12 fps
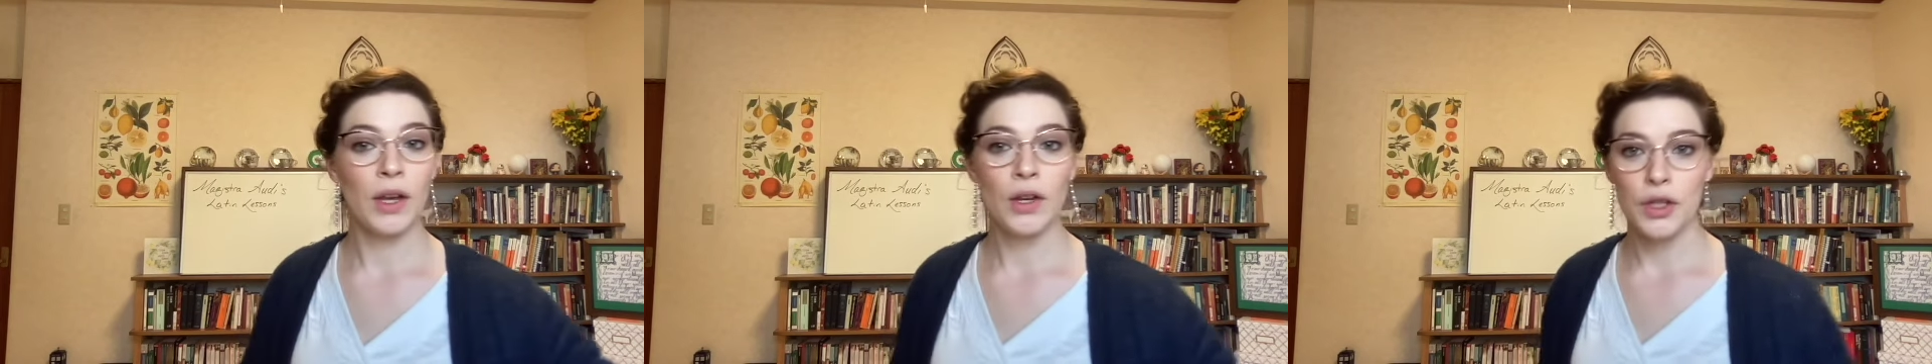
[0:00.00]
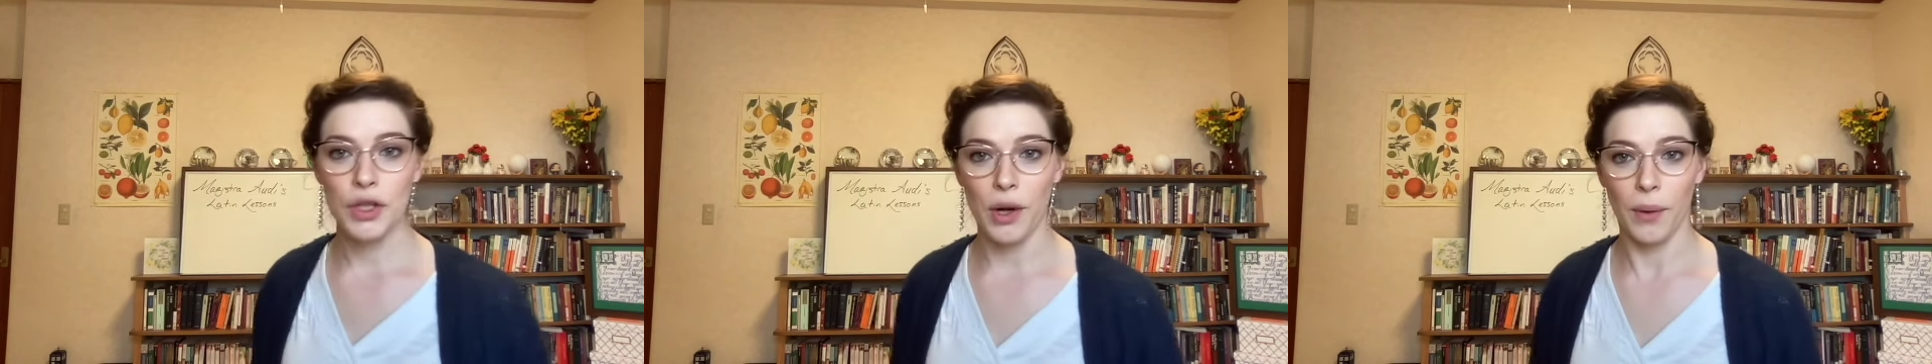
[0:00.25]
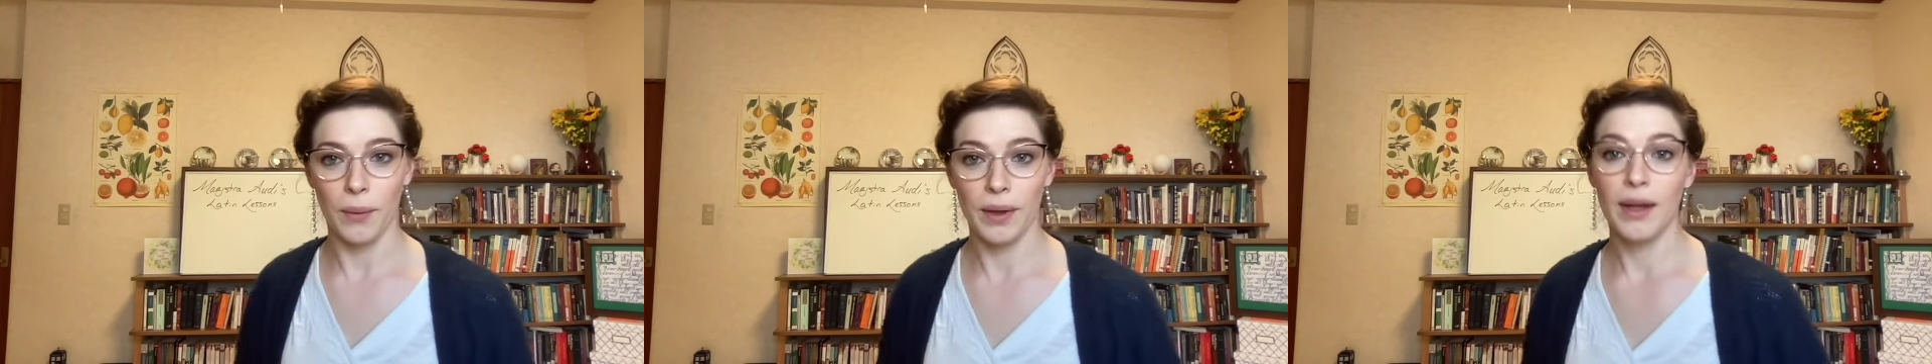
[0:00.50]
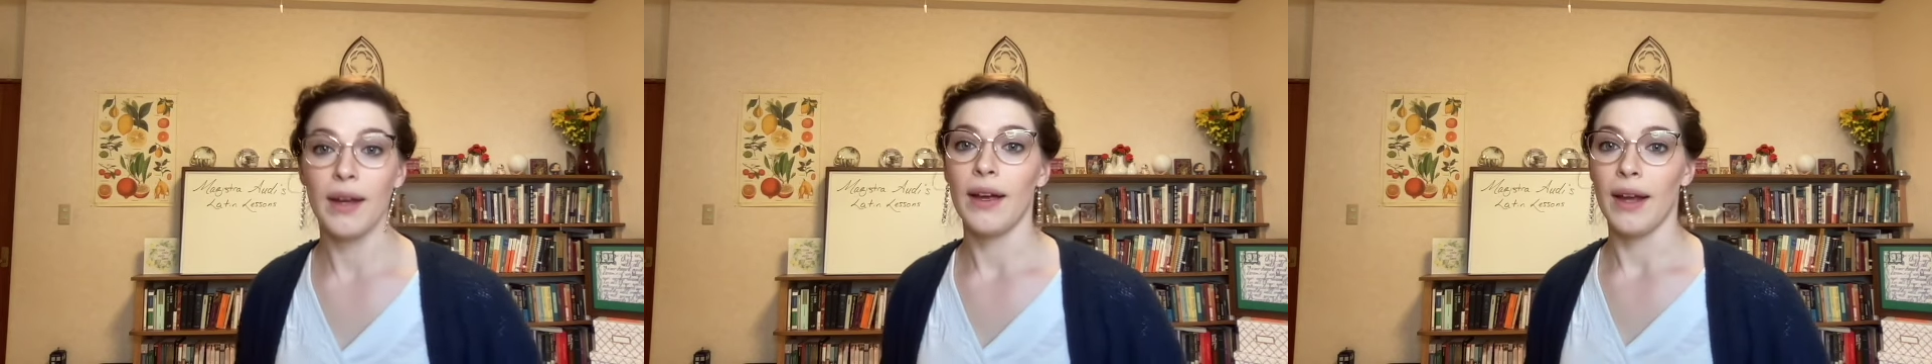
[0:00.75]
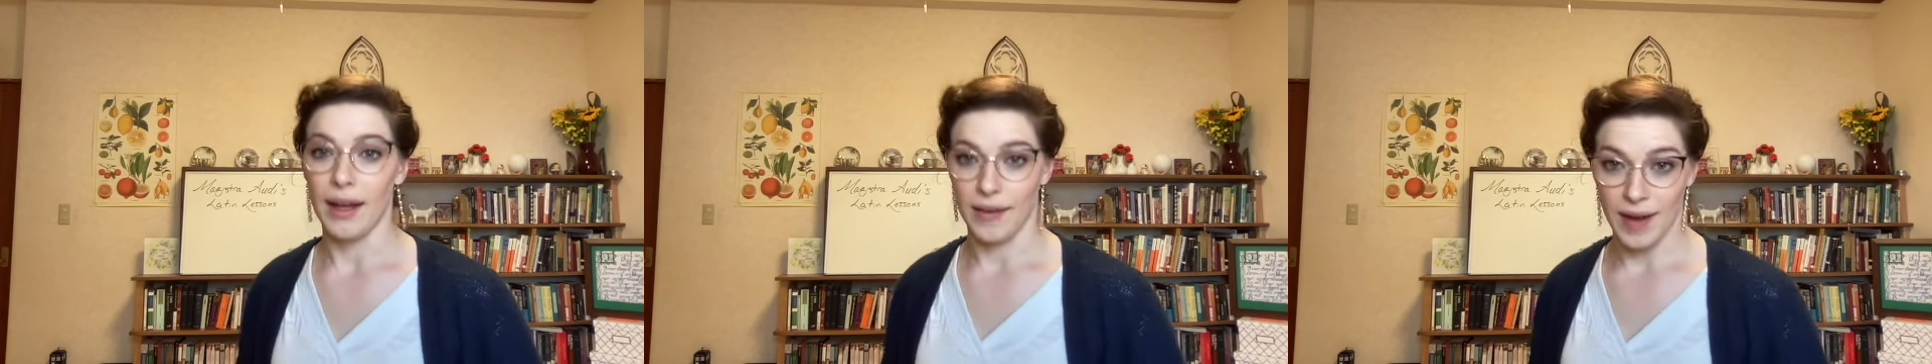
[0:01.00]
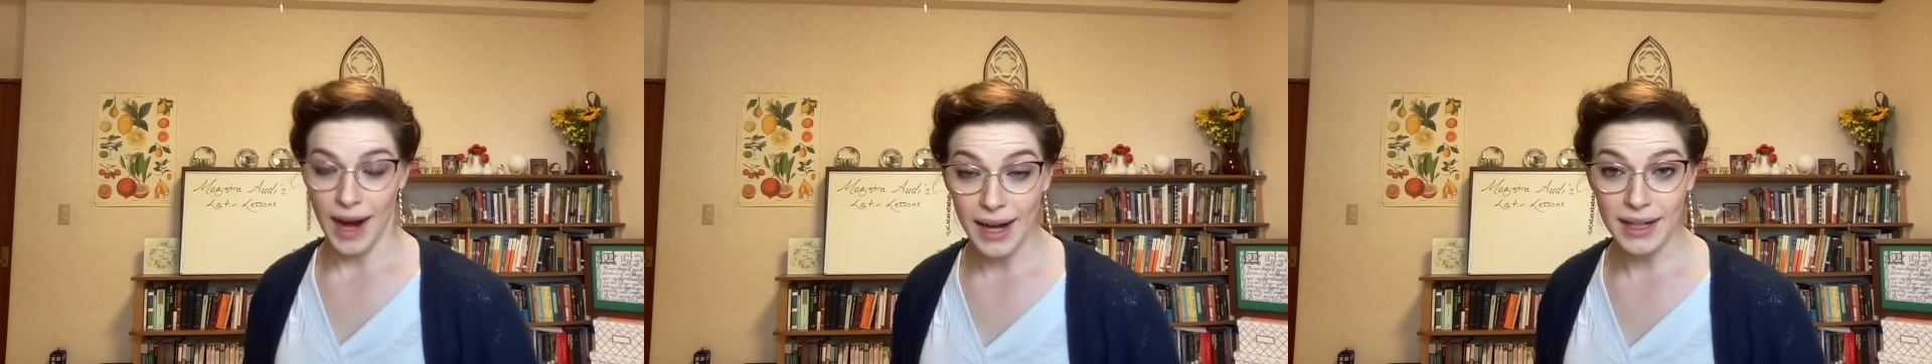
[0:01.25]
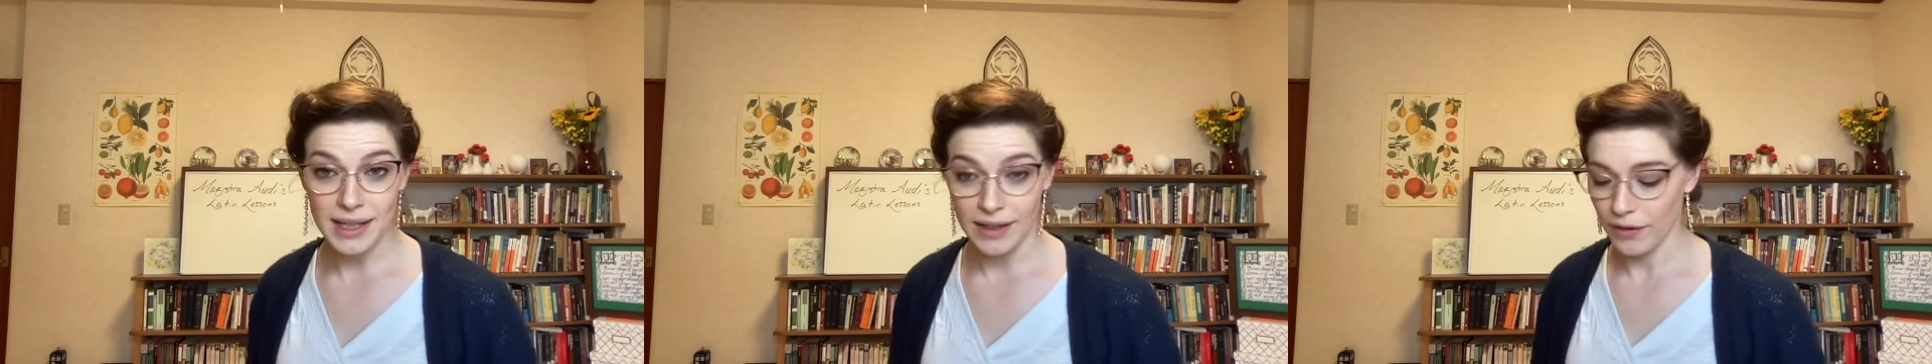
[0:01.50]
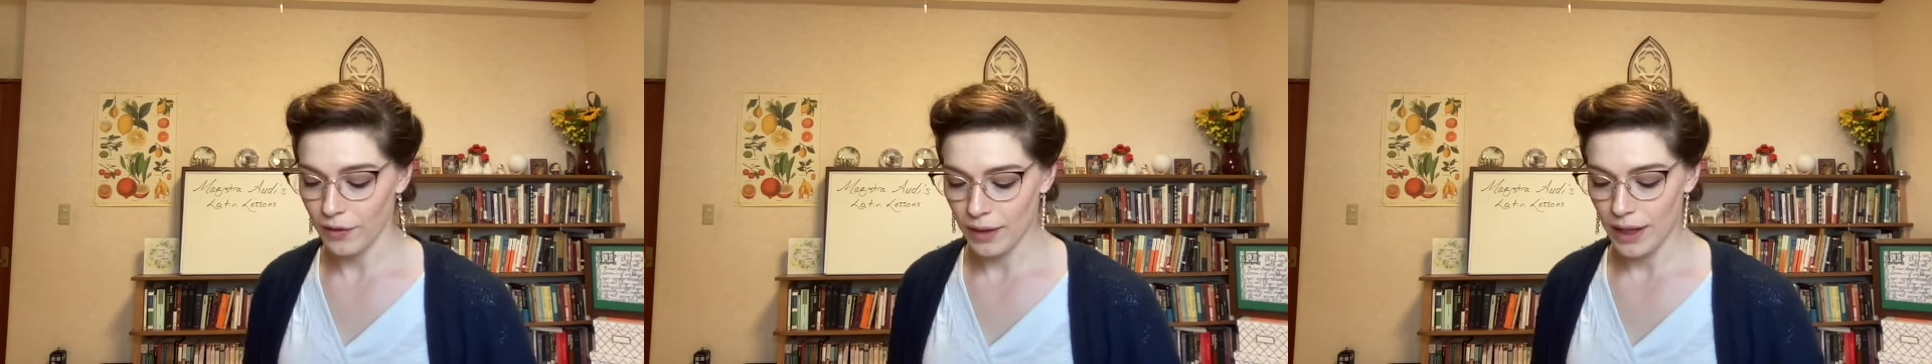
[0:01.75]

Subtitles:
So, in the active,